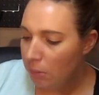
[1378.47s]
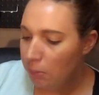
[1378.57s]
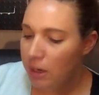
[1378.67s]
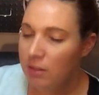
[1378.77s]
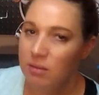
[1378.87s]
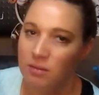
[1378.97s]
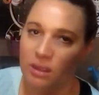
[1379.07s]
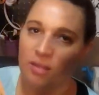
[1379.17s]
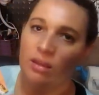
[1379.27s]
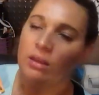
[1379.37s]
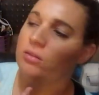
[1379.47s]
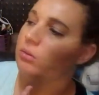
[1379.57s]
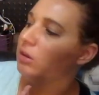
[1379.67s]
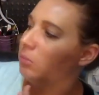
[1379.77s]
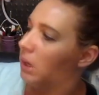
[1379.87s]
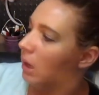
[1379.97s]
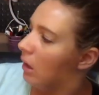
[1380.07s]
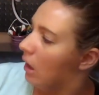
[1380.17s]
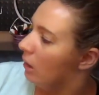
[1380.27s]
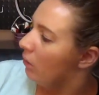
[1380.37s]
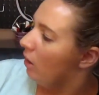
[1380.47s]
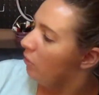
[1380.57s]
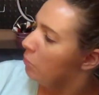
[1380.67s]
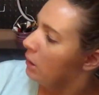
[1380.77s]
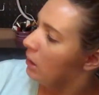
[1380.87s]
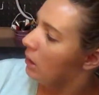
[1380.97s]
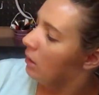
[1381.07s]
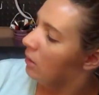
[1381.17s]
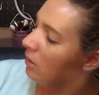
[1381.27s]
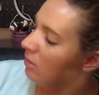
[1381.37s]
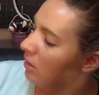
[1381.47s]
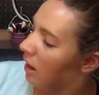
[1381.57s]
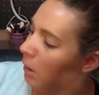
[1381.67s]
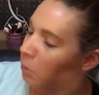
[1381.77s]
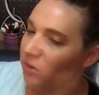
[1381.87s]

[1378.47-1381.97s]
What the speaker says: But this, I think, is going to be our autograph book this time.